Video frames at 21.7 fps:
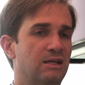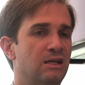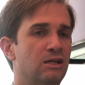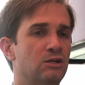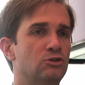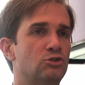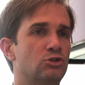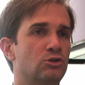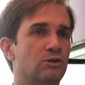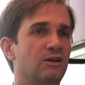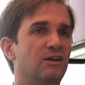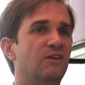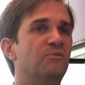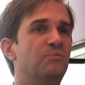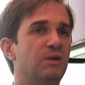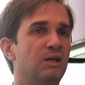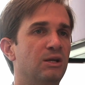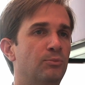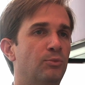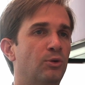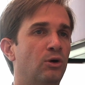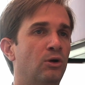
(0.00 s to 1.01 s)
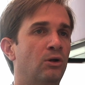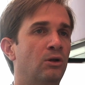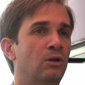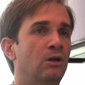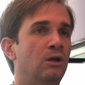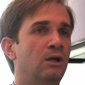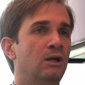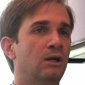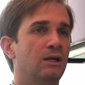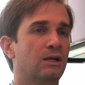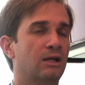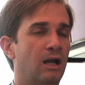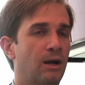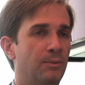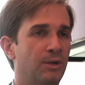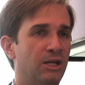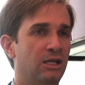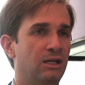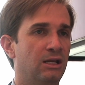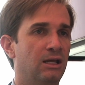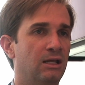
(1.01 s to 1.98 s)
a history of people
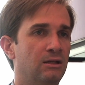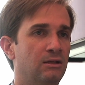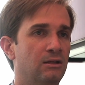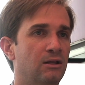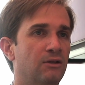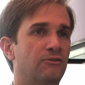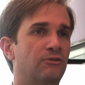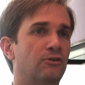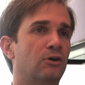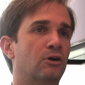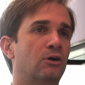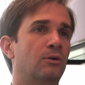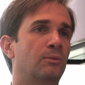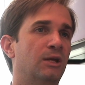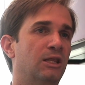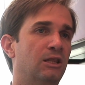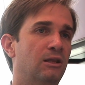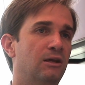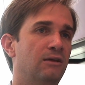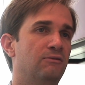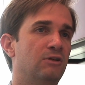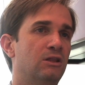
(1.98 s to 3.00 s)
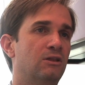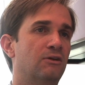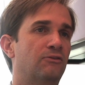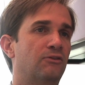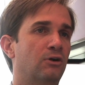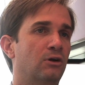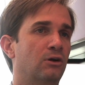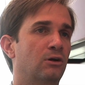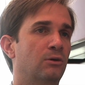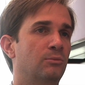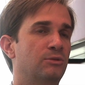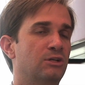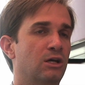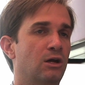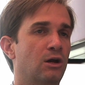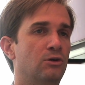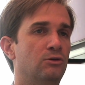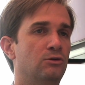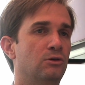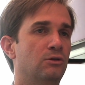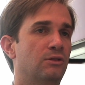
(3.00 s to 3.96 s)
coming into the firm and leaving the firm to
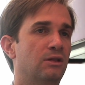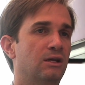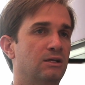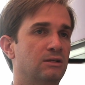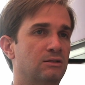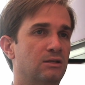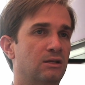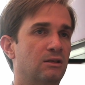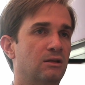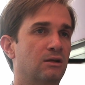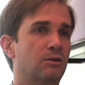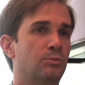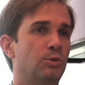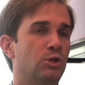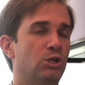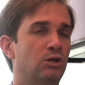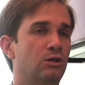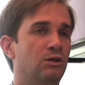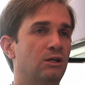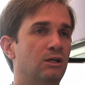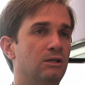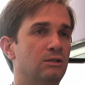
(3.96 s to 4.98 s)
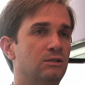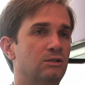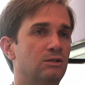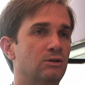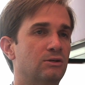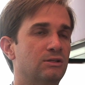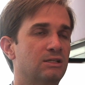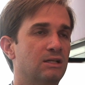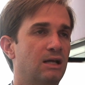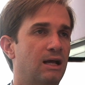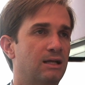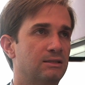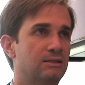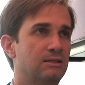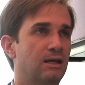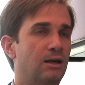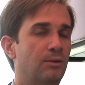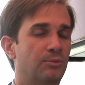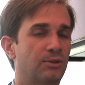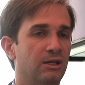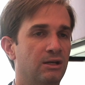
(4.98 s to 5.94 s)
go do things in the community, so it's not
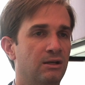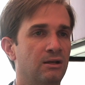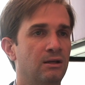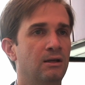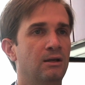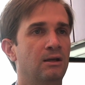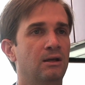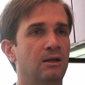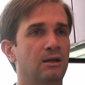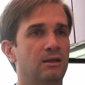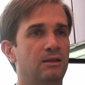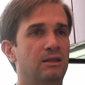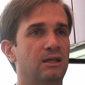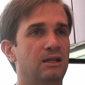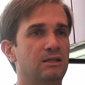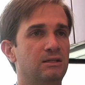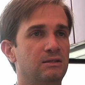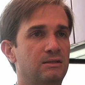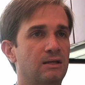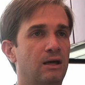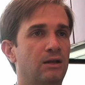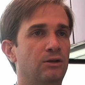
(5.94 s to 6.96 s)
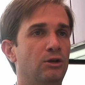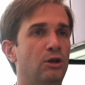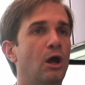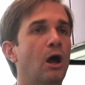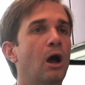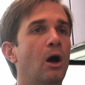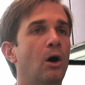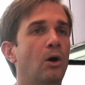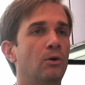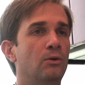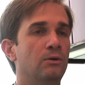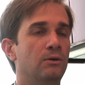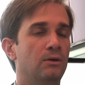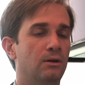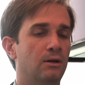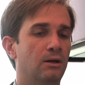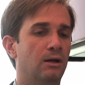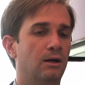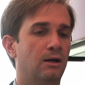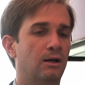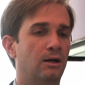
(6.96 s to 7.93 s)
something that is
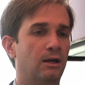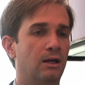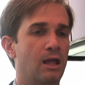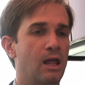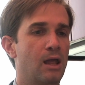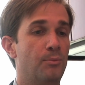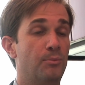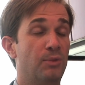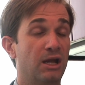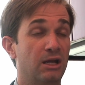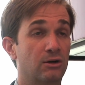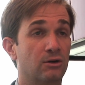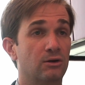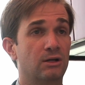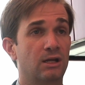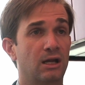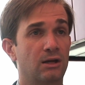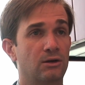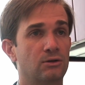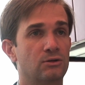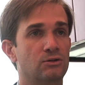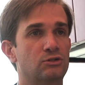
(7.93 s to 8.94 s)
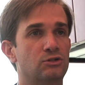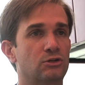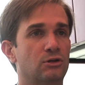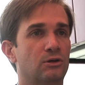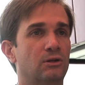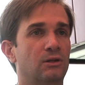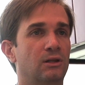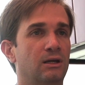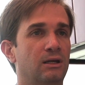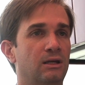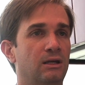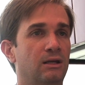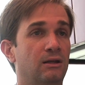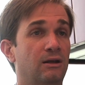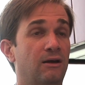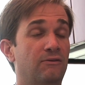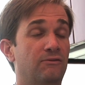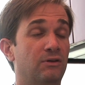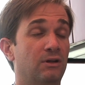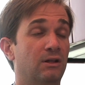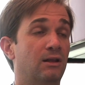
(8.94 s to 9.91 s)
unknown at Baker & Daniels, certainly,
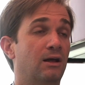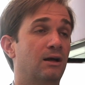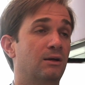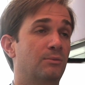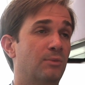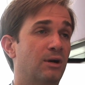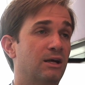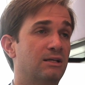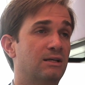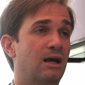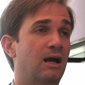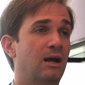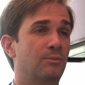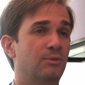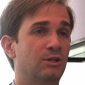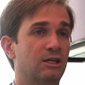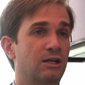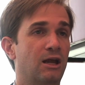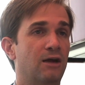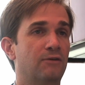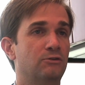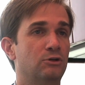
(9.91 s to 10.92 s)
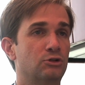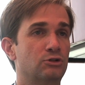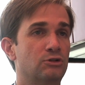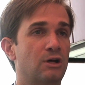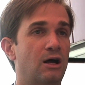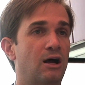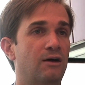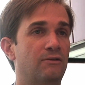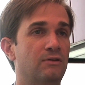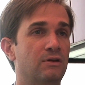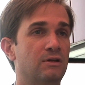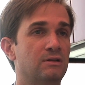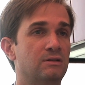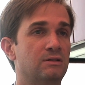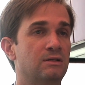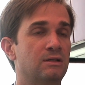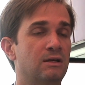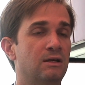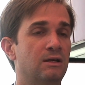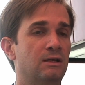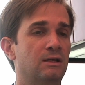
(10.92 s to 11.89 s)
and I feel like my time in the governor's
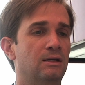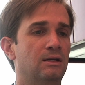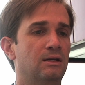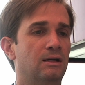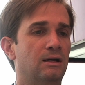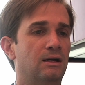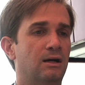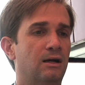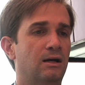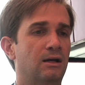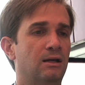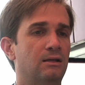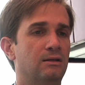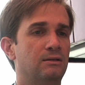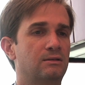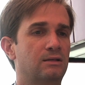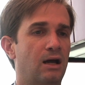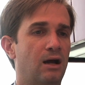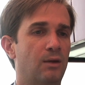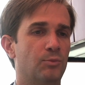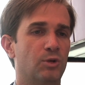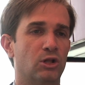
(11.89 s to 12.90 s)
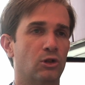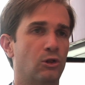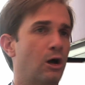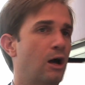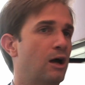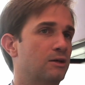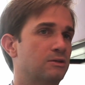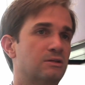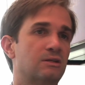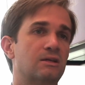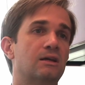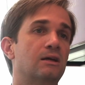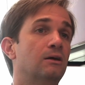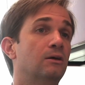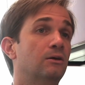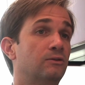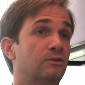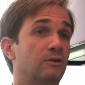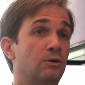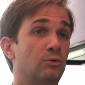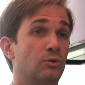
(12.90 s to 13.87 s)
office taught me a lot of
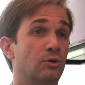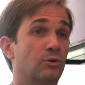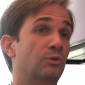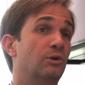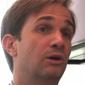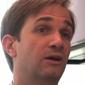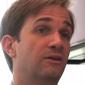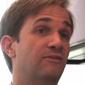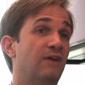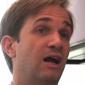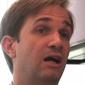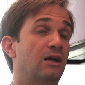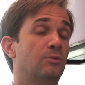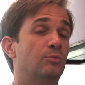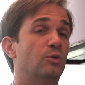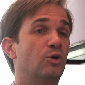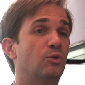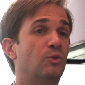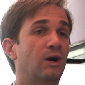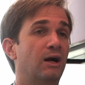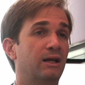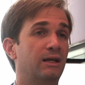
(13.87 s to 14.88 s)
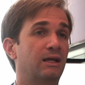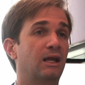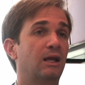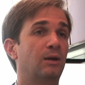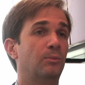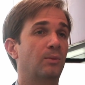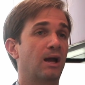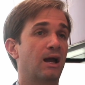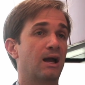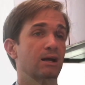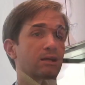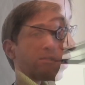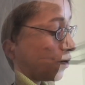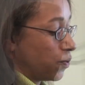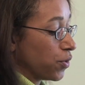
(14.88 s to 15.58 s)
skills that were really valuable when I came back.